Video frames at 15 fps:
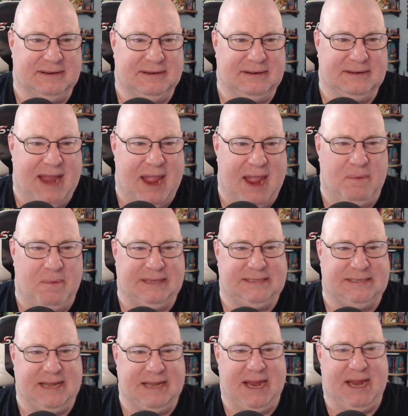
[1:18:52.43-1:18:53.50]
And we
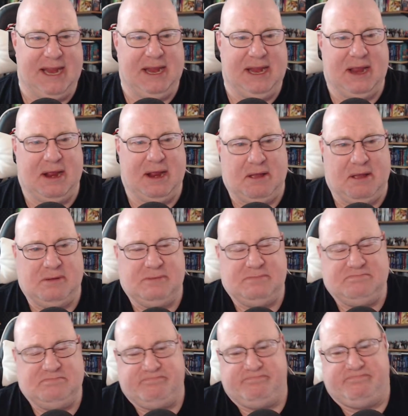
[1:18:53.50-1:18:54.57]
see,
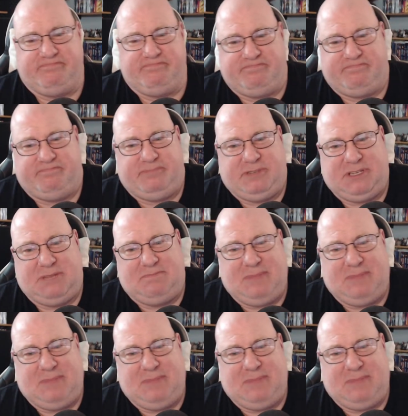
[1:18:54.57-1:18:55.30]
some